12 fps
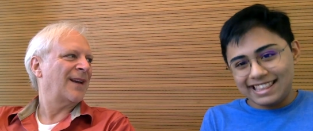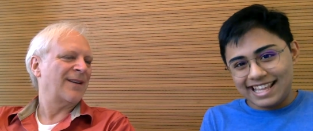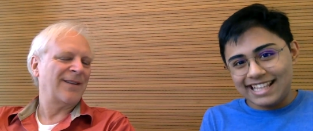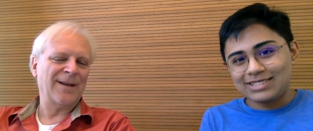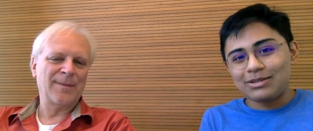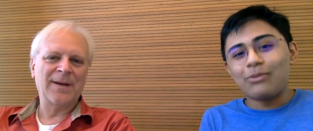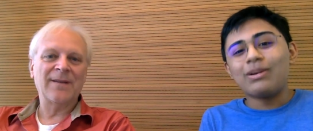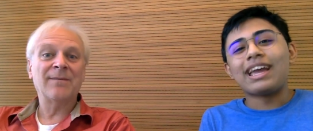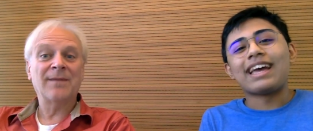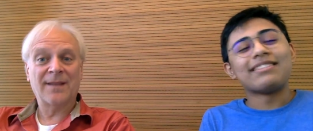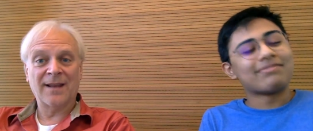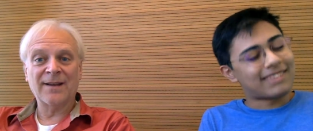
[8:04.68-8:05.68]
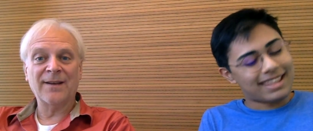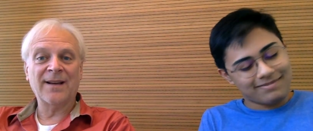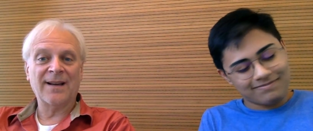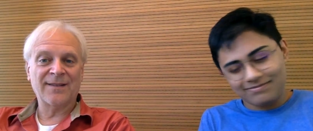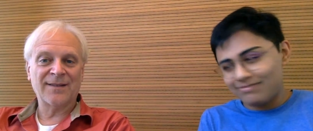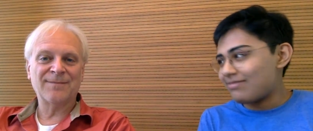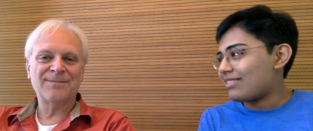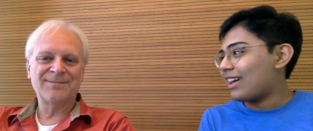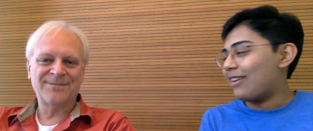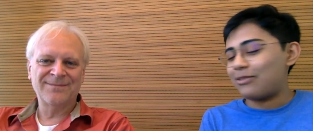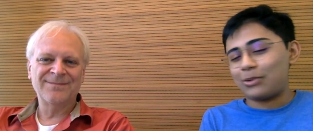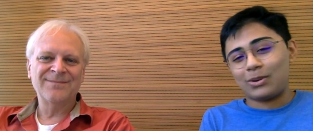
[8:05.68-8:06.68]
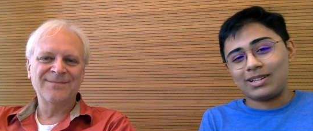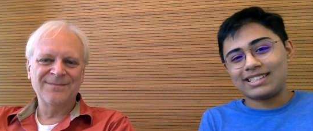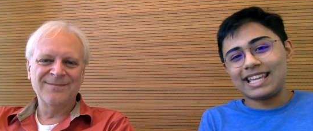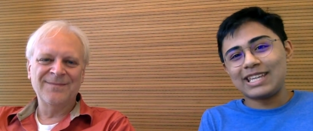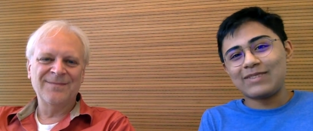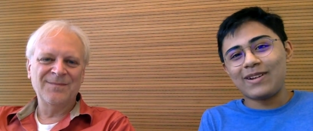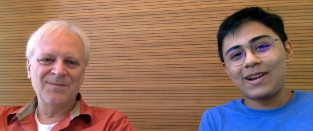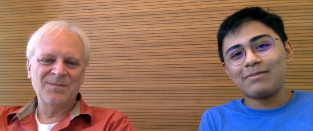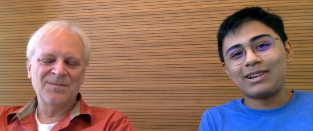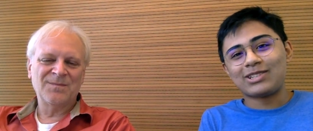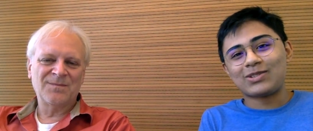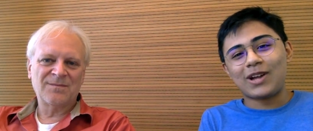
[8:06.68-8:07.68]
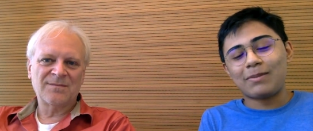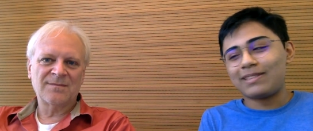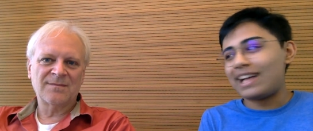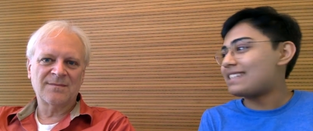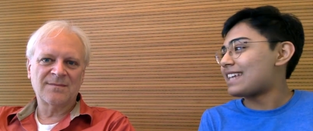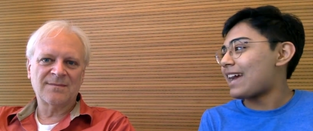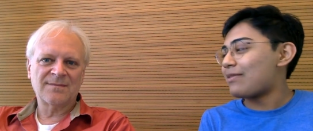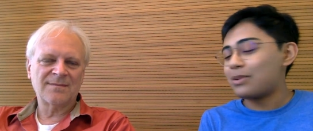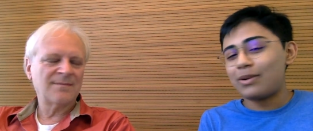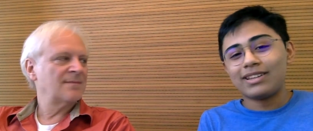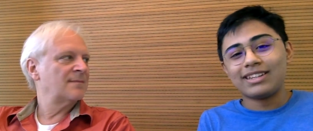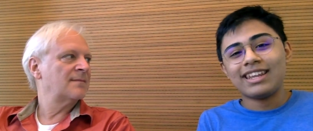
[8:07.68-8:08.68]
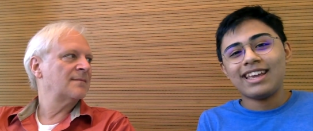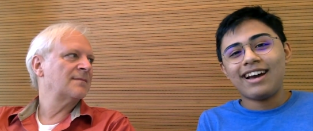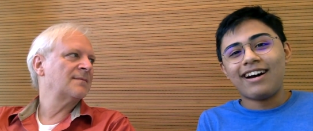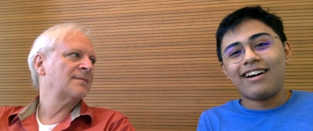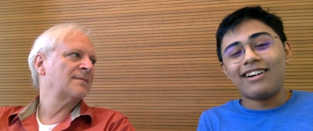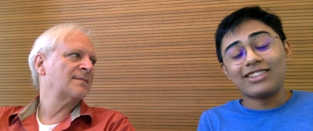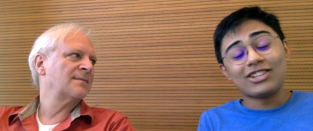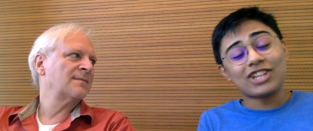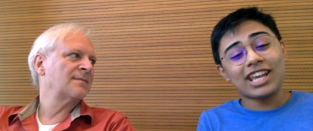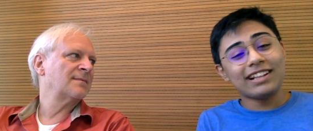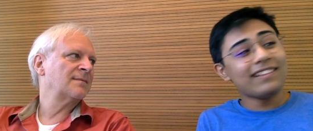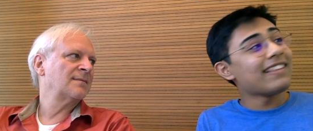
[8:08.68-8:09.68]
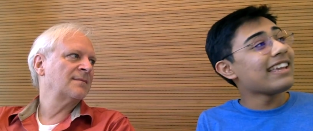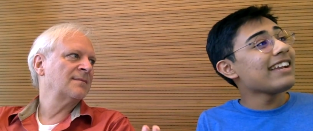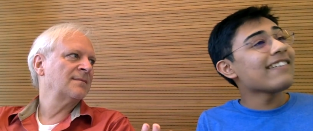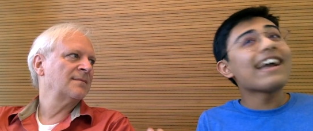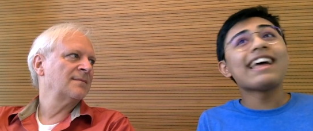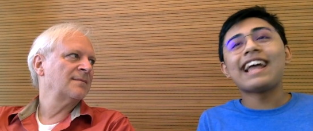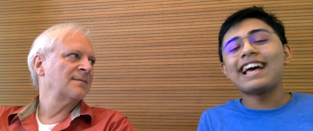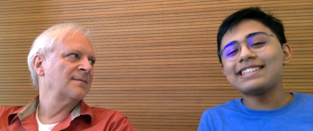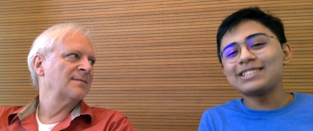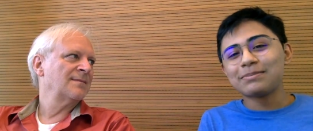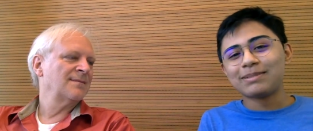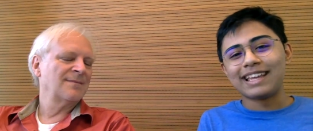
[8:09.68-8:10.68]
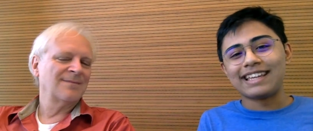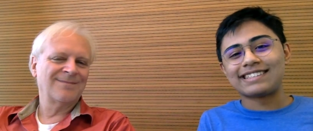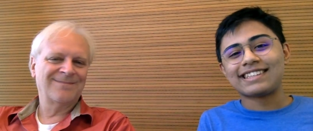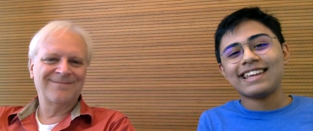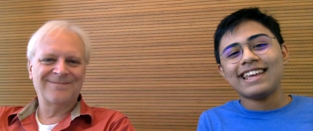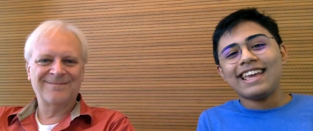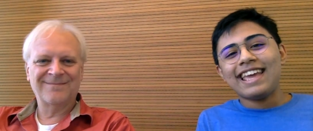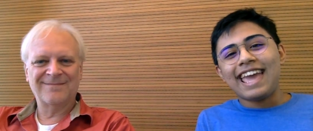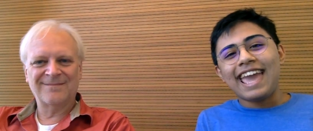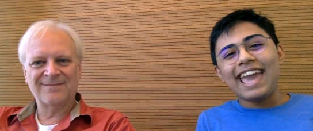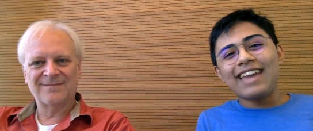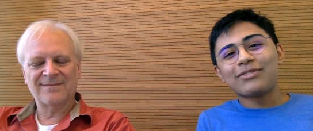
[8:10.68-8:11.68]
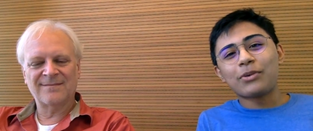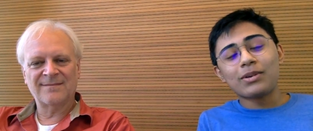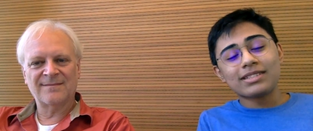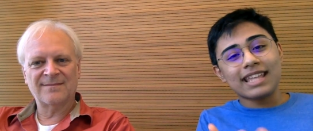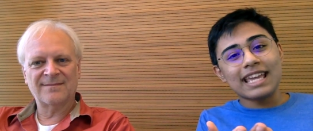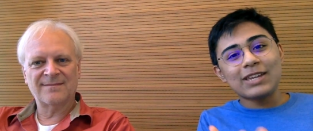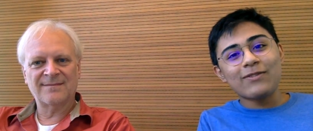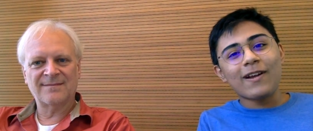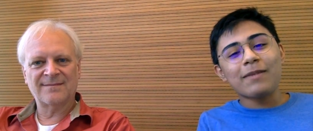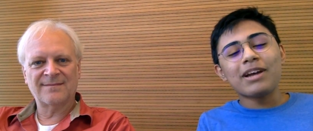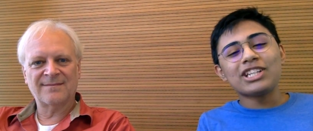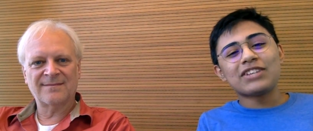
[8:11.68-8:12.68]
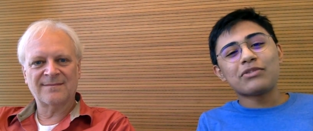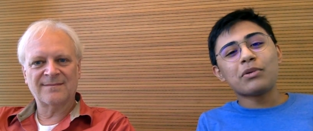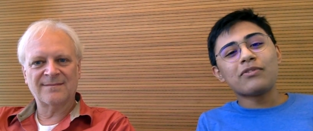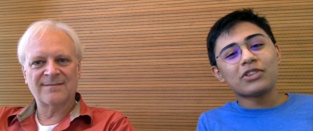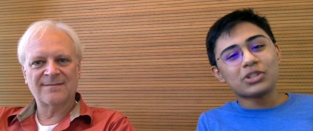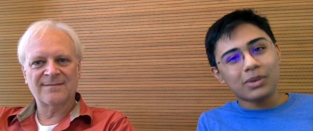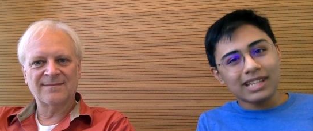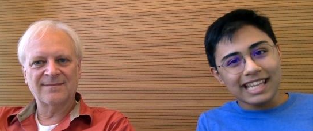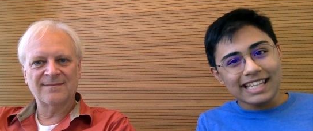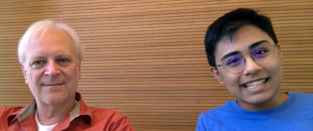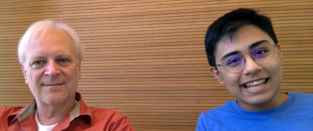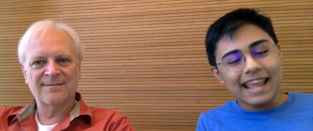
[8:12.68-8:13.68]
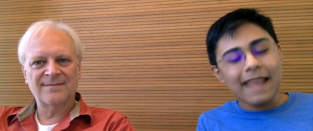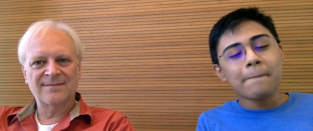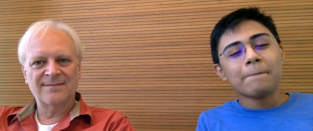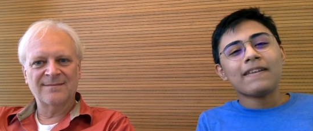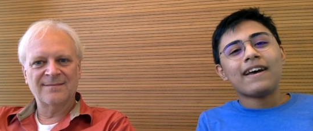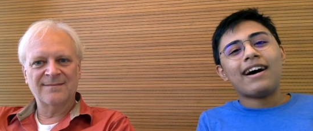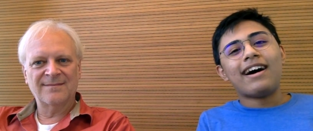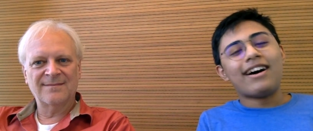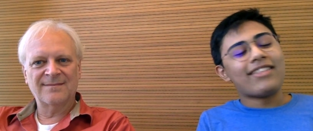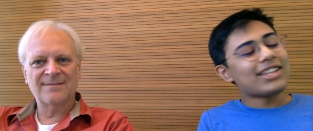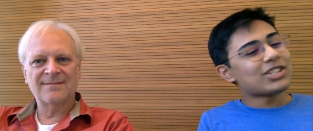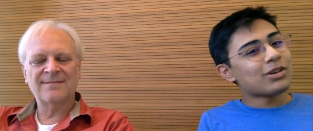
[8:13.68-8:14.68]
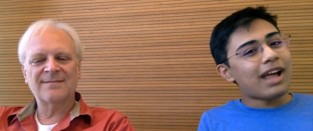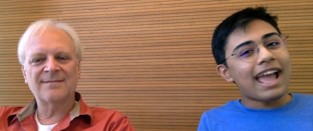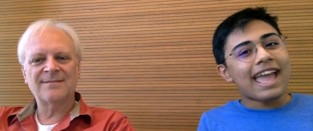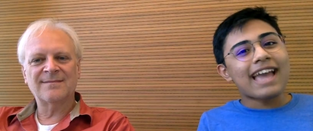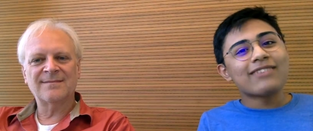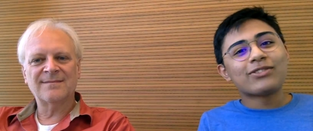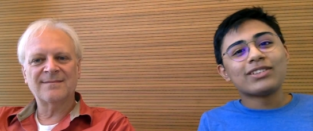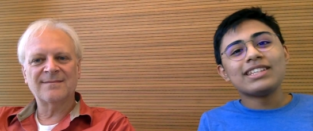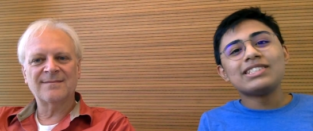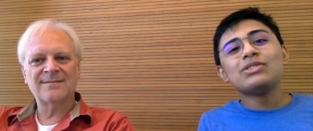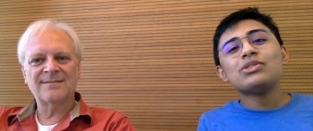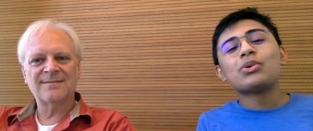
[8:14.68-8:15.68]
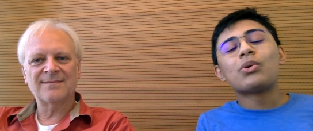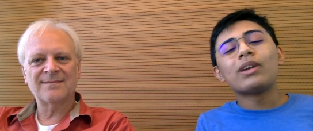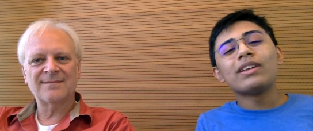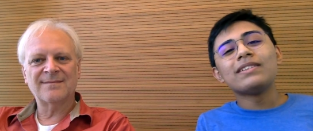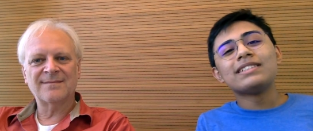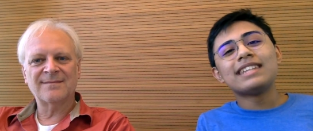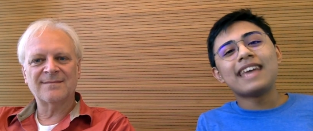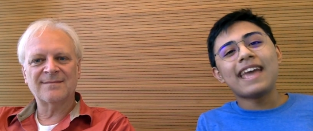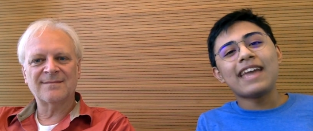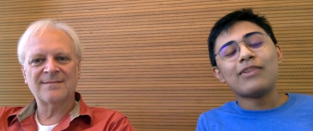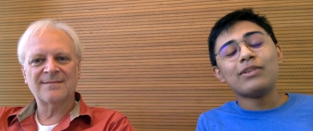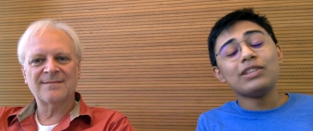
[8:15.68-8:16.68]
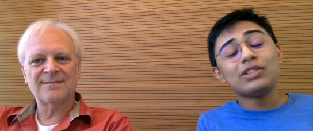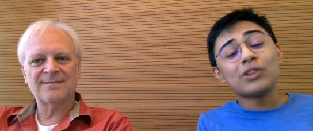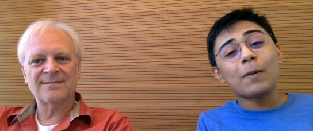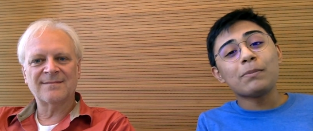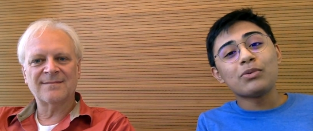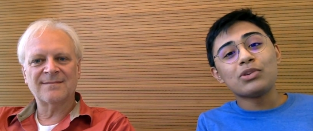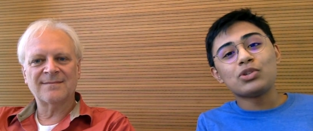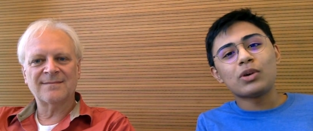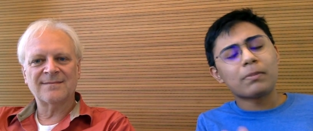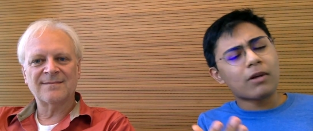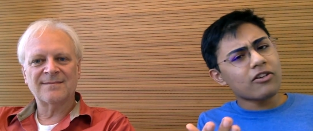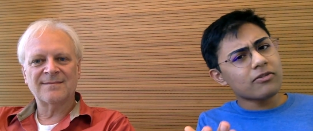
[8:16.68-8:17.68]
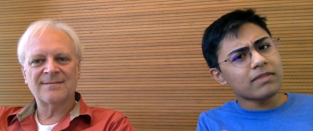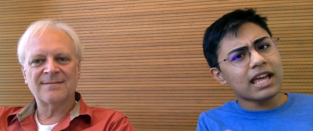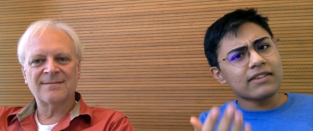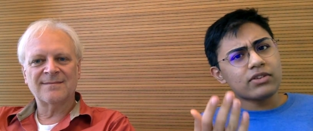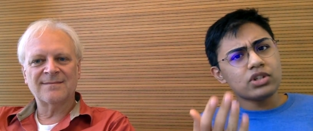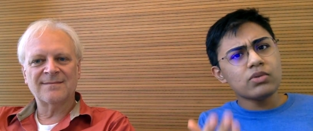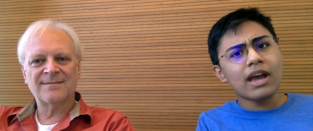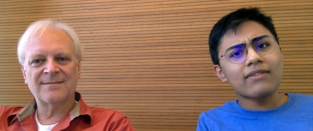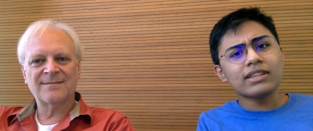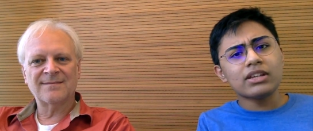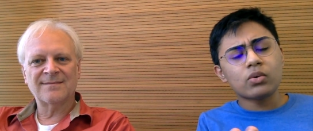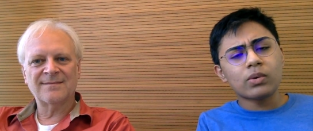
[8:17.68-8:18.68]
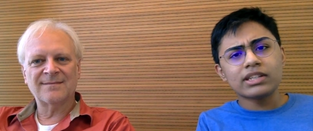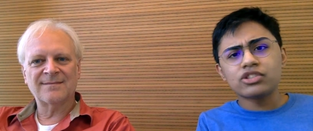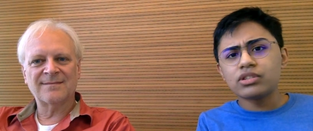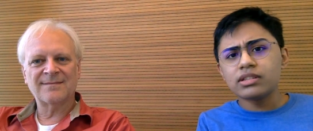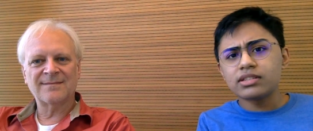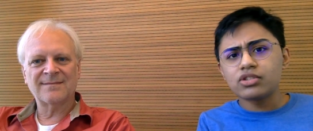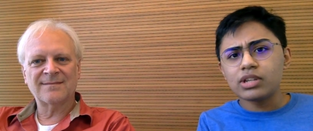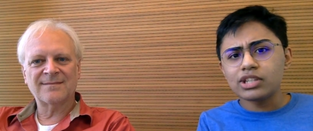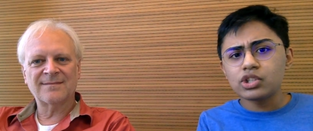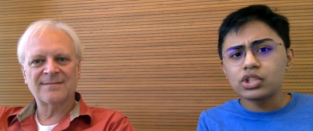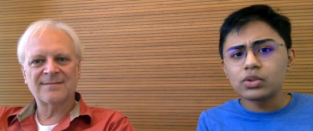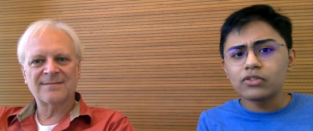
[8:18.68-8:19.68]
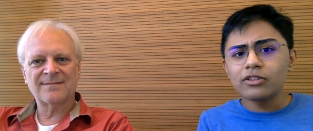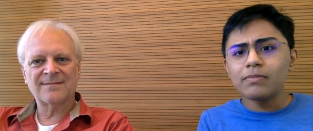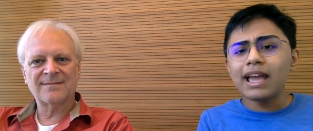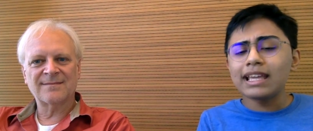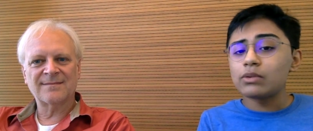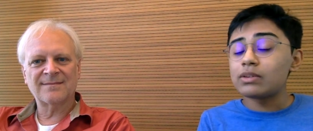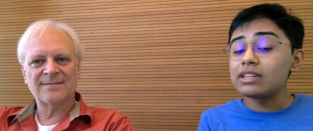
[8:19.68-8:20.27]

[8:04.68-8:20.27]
Speaker 1: and that's what we had. Thank you, guys. Of course, thank you very much, Rob. Glad to have you on uh, on the channel here at Astor Place. And of course, thank you very much, everyone, for joining in today. Uh, that's what I had for this tutorial today. Really do hope you enjoyed. Apart from that, if you do have any questions, suggestions, or feedback, you